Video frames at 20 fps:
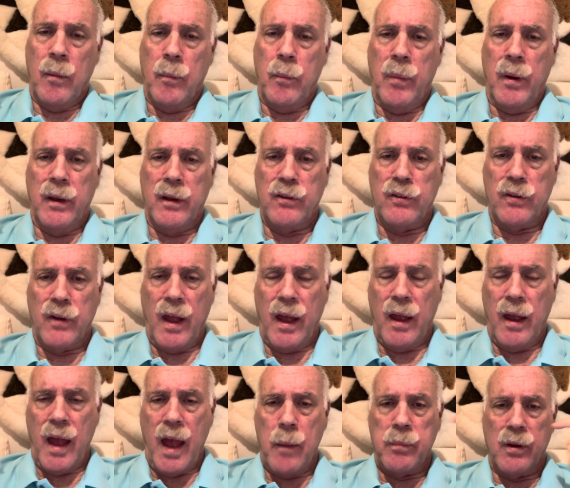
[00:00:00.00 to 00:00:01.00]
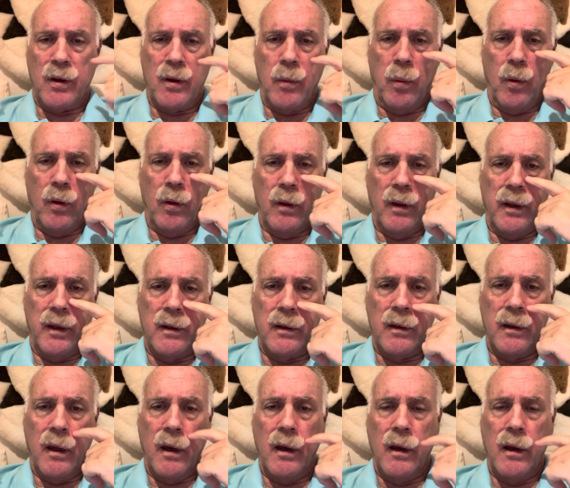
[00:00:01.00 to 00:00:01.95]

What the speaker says: but it's applicable in